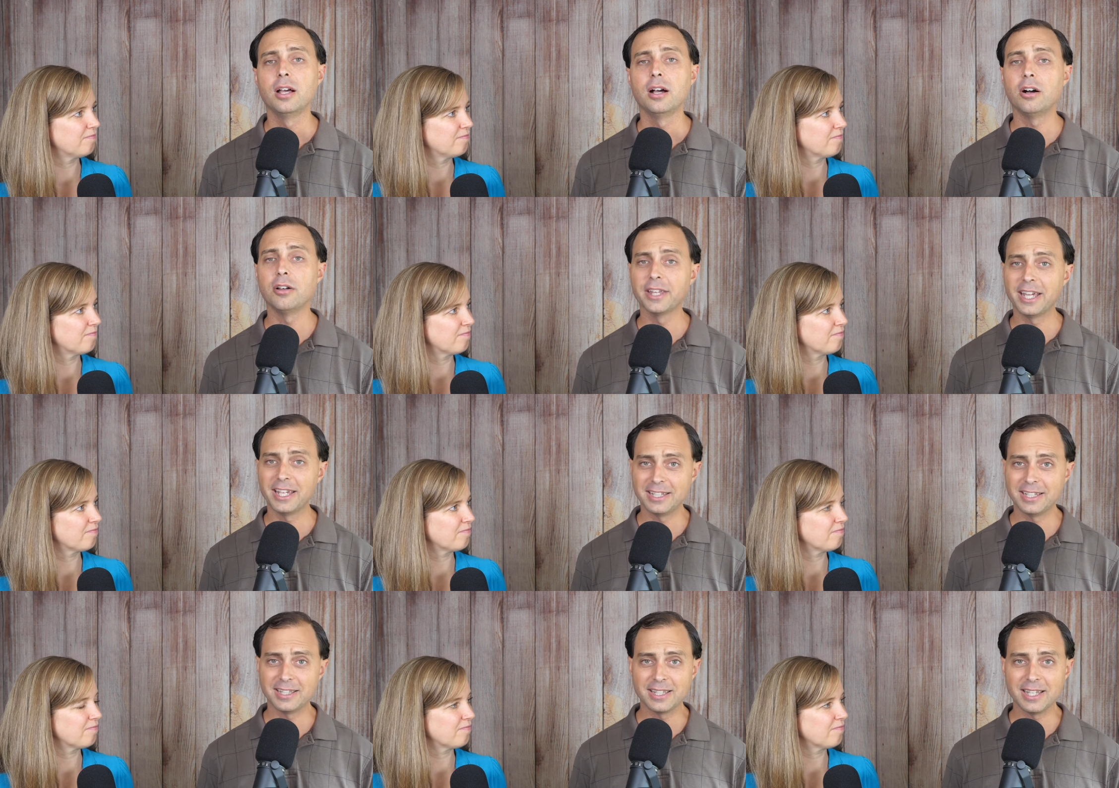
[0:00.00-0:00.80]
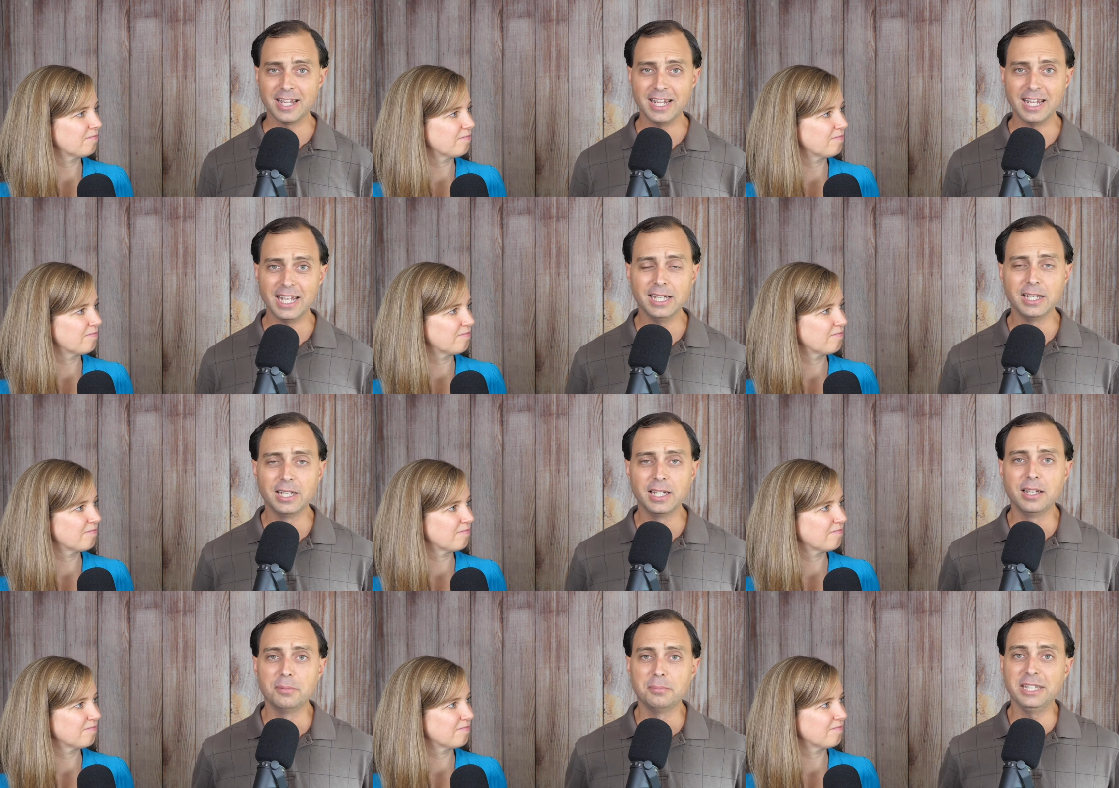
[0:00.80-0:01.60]
Speaker 1: all that to say,
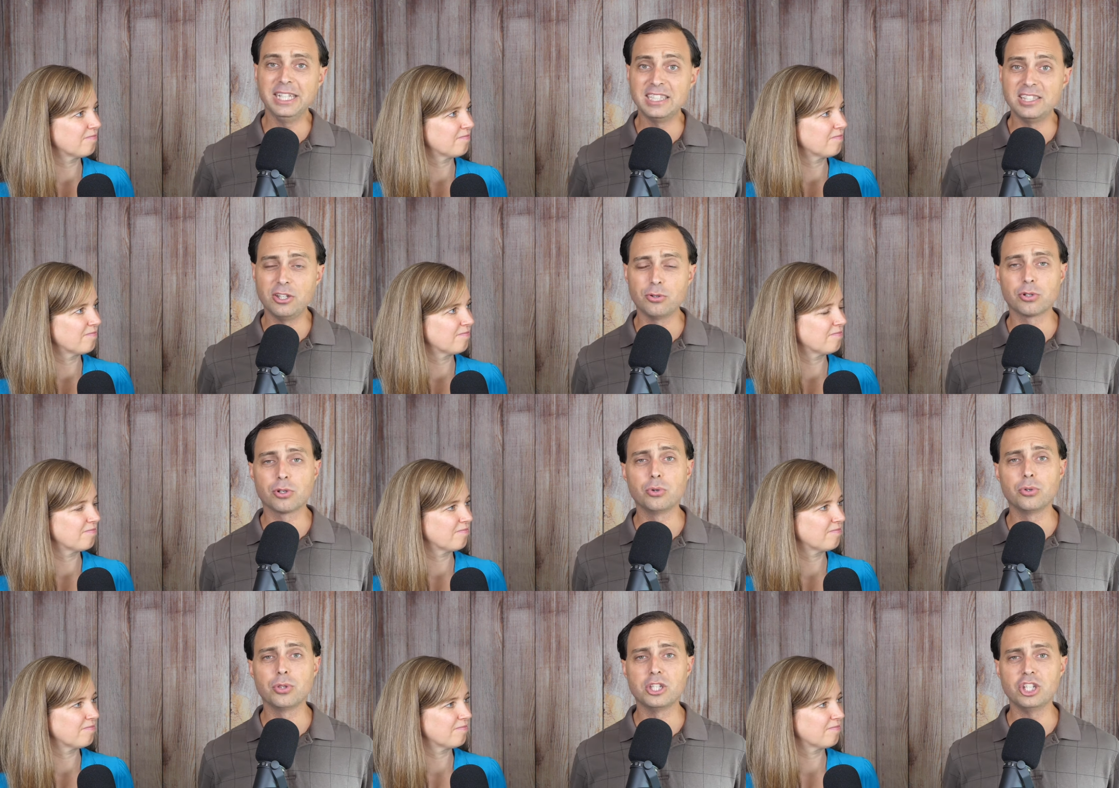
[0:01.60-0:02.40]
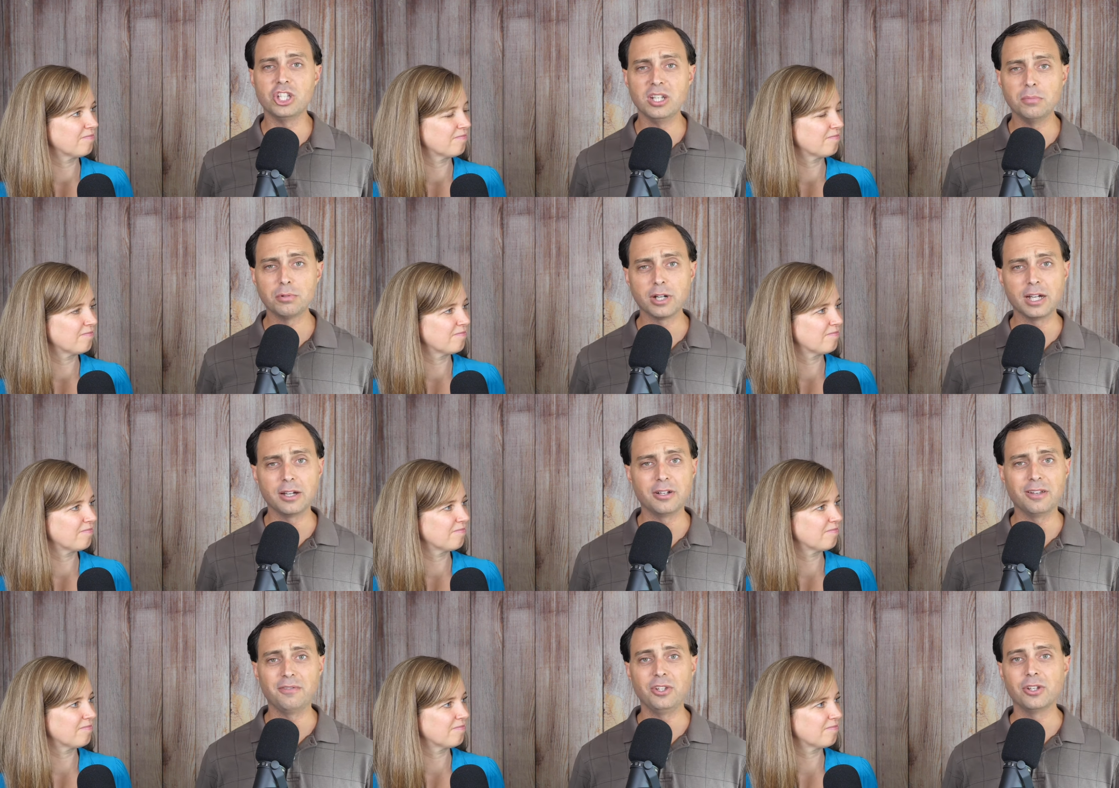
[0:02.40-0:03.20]
please don't go the cheap
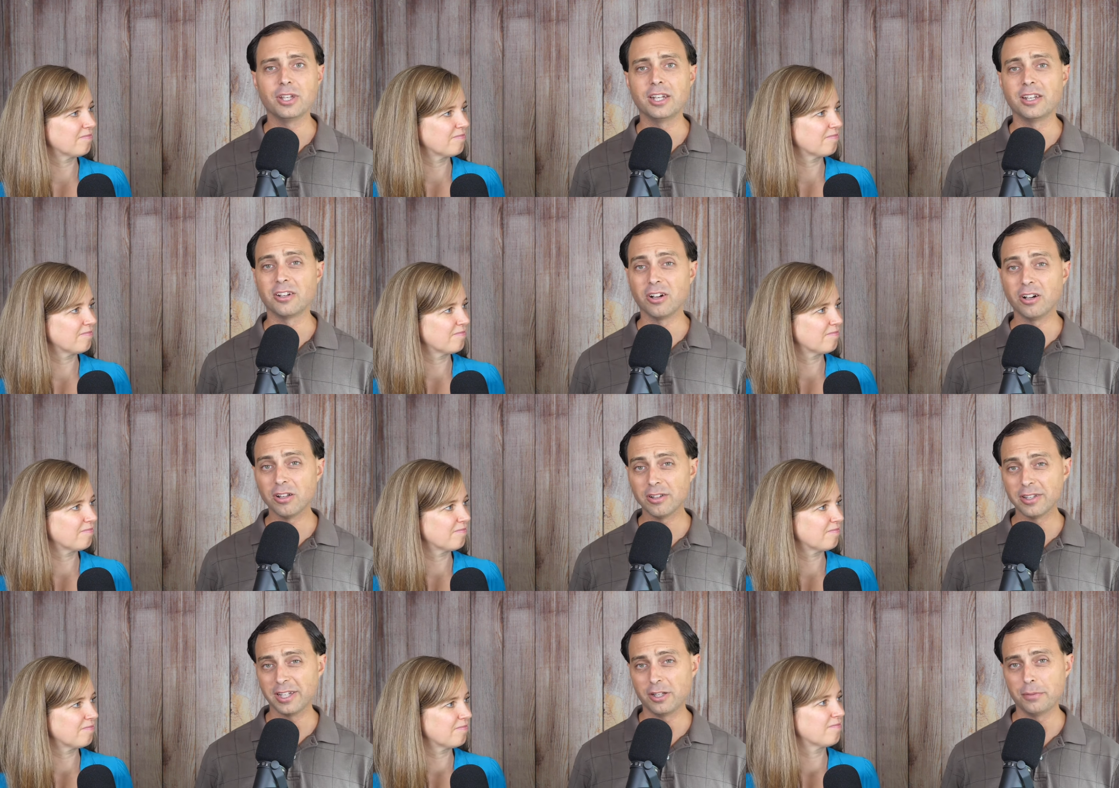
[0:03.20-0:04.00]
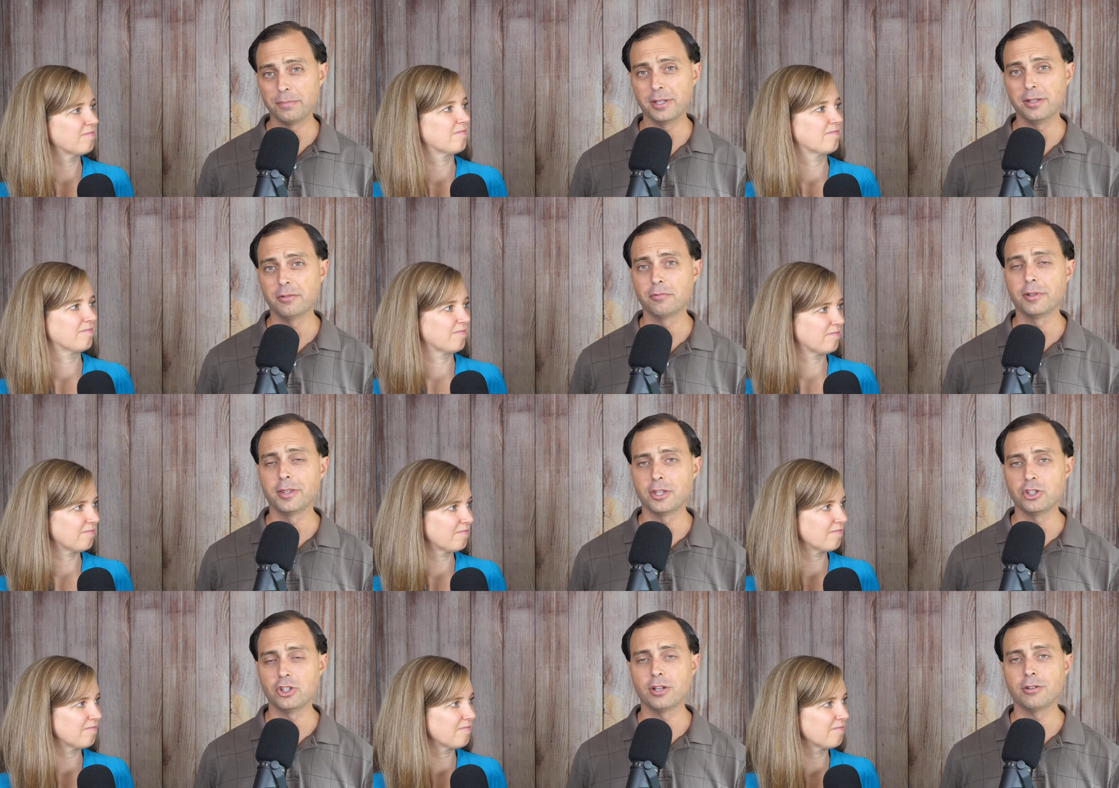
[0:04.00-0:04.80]
route if you can at all help it
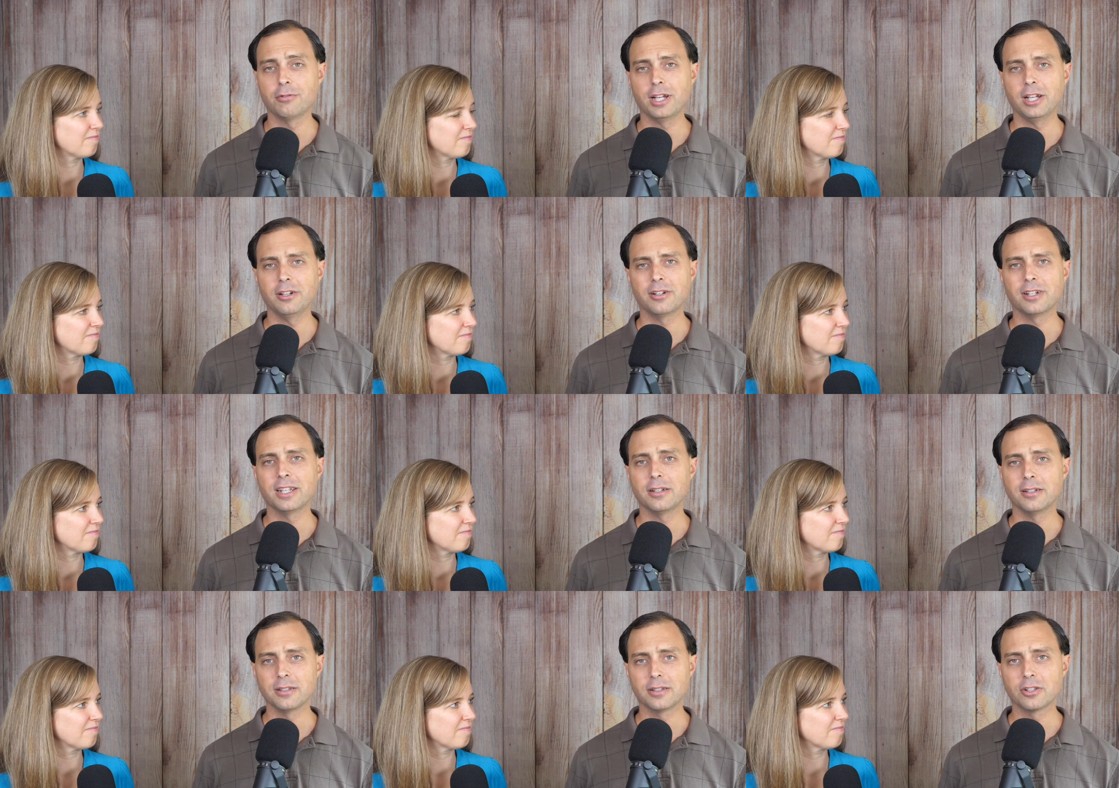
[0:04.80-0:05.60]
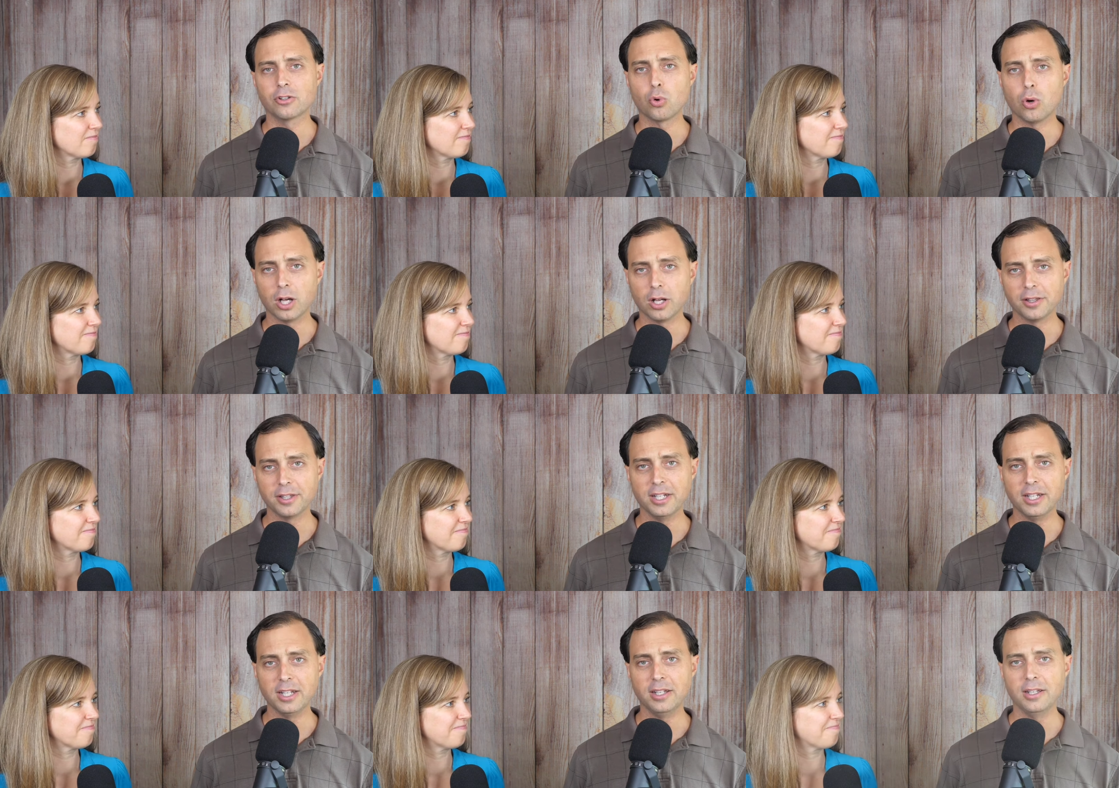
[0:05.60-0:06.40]
with a generator. Get
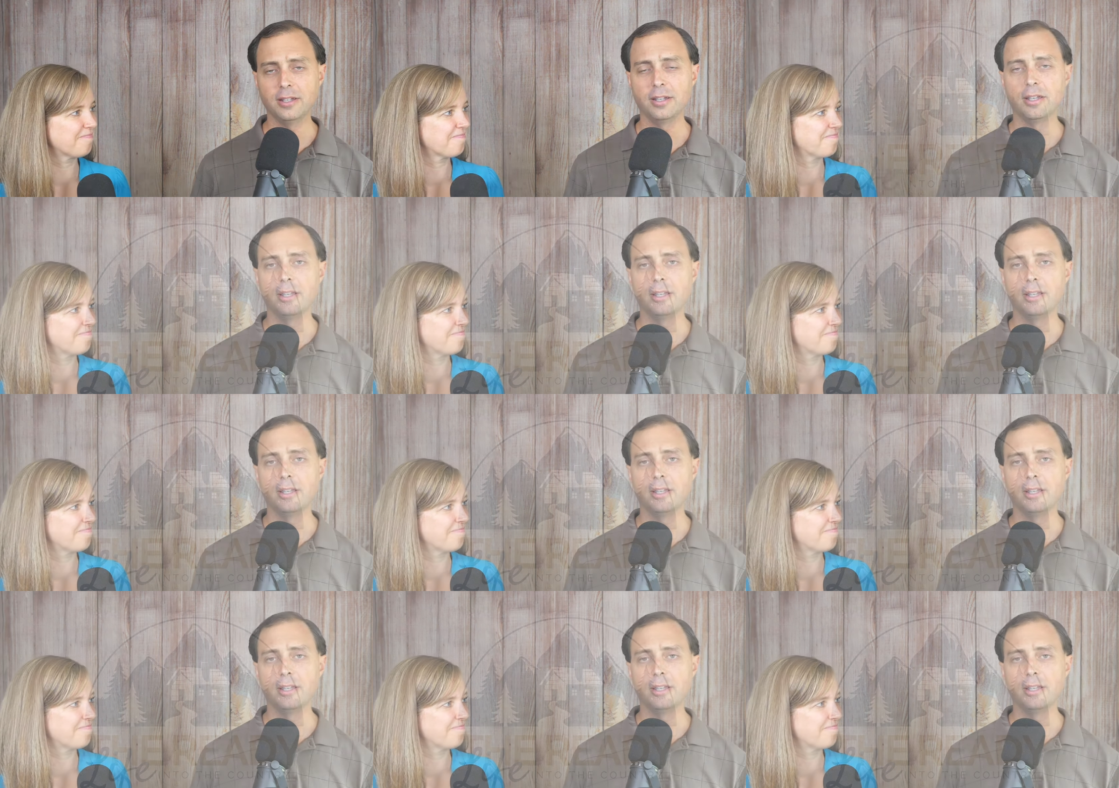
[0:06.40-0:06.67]
quality.